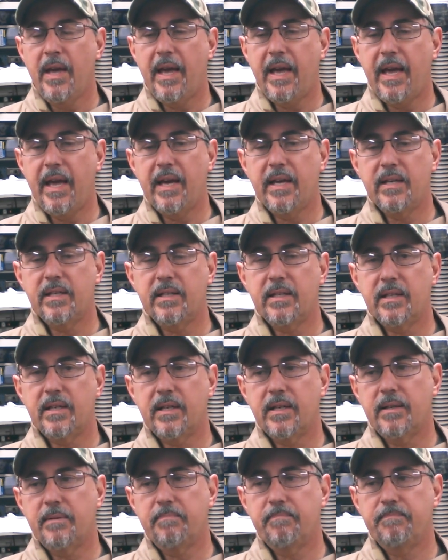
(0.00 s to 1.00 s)
And
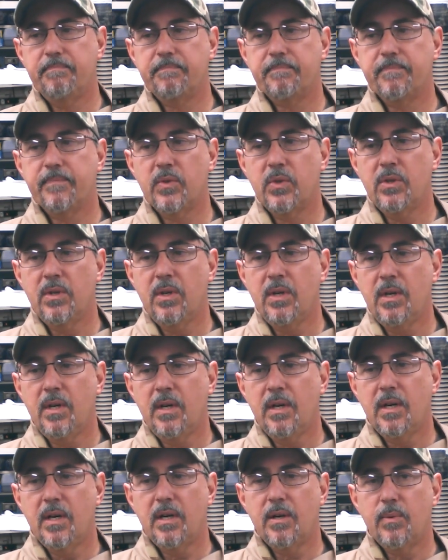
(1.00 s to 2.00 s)
um,
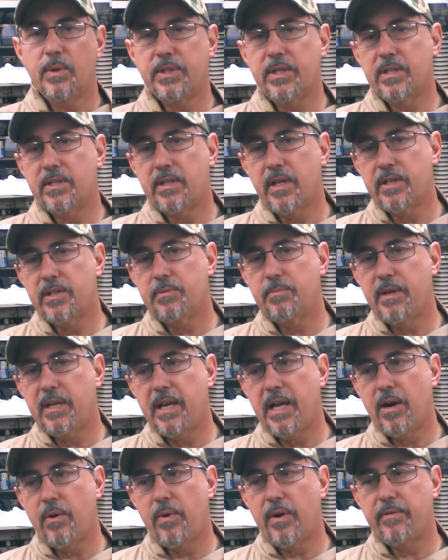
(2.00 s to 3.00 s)
uh, what this does mean,
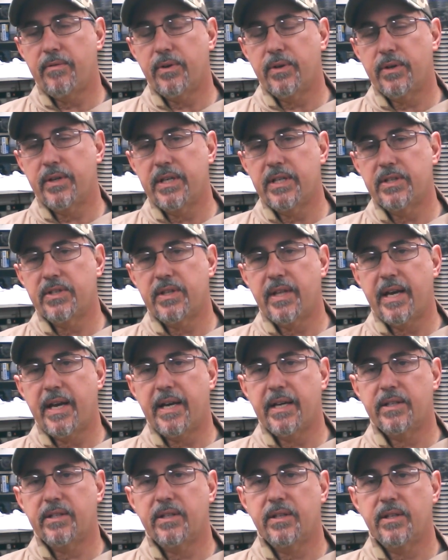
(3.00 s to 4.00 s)
however, is
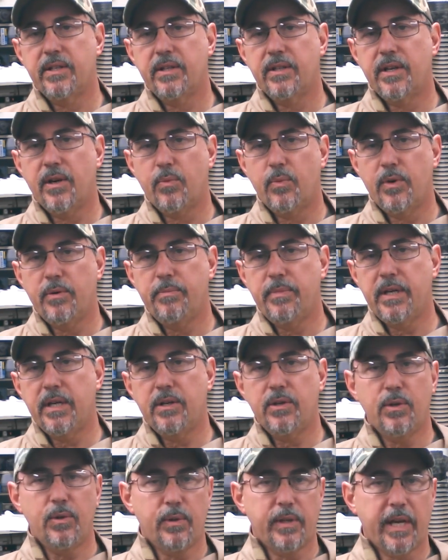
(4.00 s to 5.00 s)
that there will be a
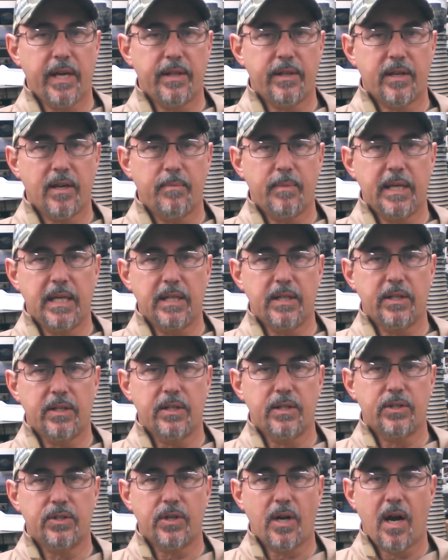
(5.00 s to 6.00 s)
new lathe coming into
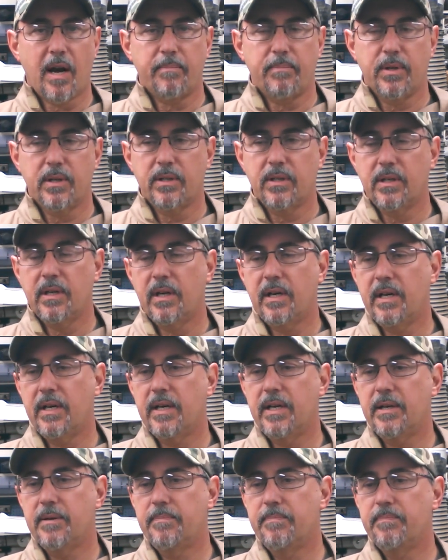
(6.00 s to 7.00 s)
the shop.
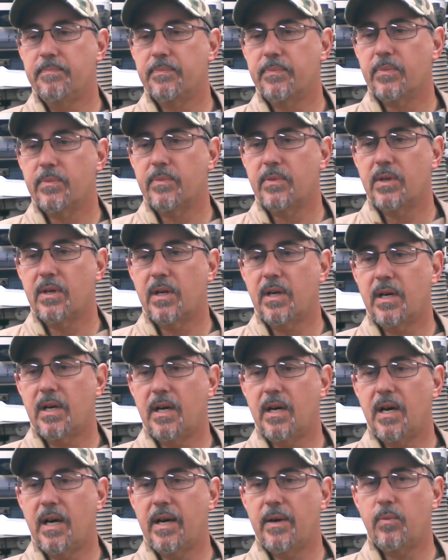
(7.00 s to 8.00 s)
Um, uh,
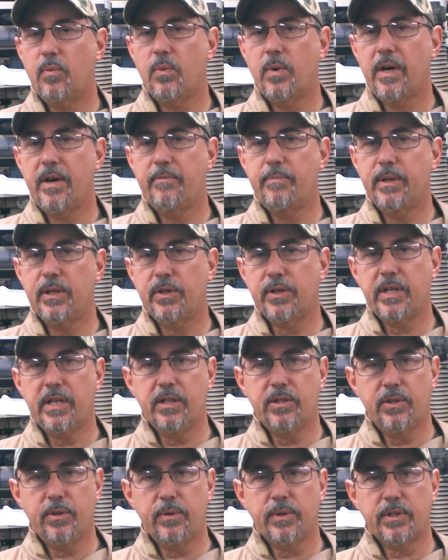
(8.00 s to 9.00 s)
I have been
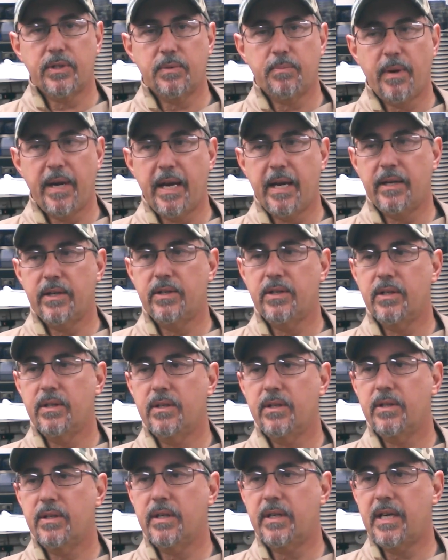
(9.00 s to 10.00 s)
looking to expand
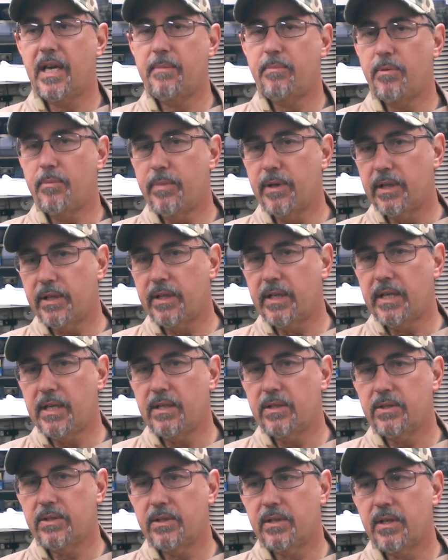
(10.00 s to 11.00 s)
the
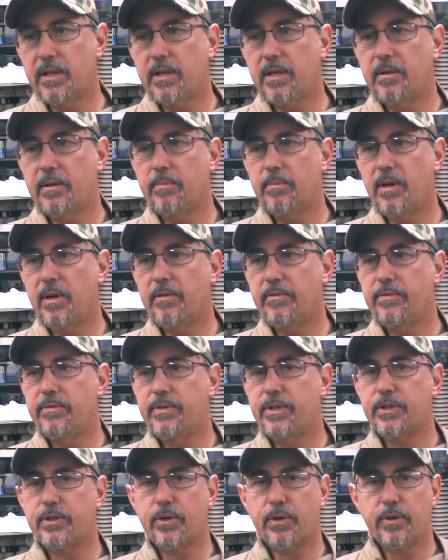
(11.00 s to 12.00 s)
capabilities um, of
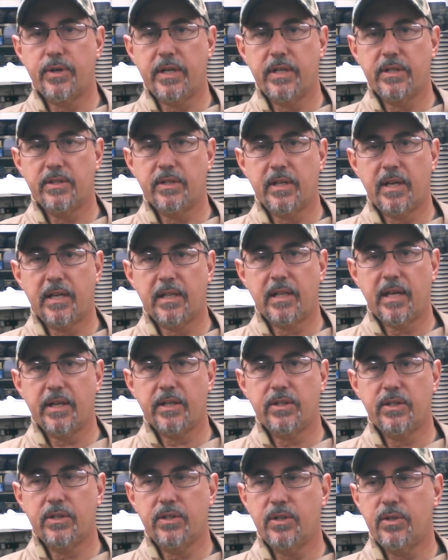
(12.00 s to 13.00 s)
the turnings that I'd
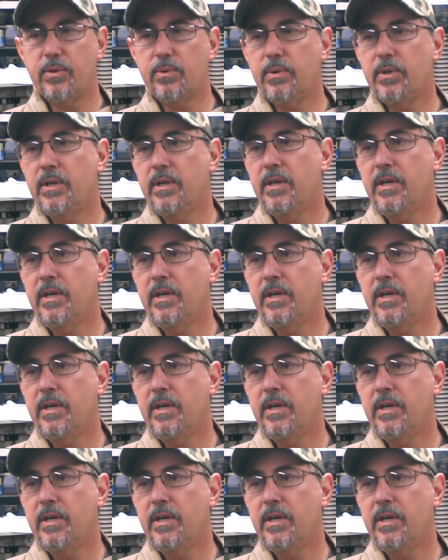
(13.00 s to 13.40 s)
like to do.